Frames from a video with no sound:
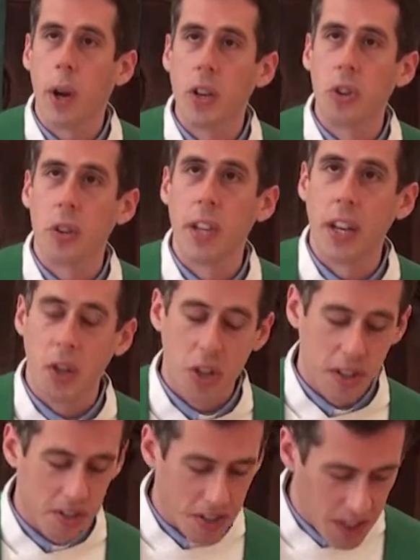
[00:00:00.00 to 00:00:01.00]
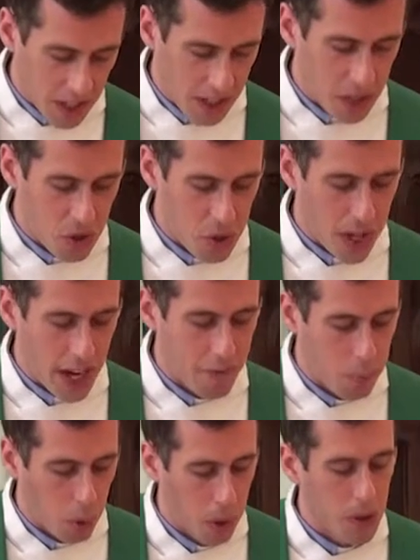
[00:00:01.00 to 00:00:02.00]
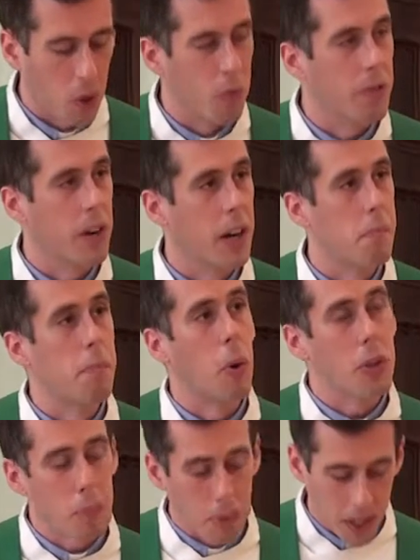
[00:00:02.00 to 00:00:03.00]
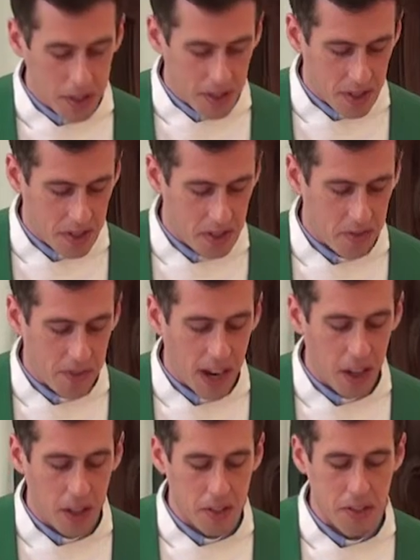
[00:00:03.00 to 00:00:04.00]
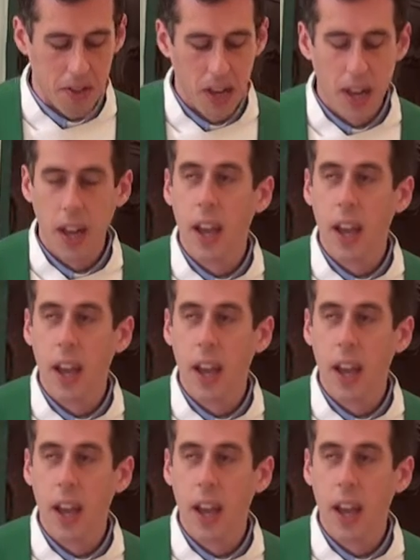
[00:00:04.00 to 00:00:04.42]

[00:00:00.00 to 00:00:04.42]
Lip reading: racial tensions in the country have boiled over in multiple incidents of violence.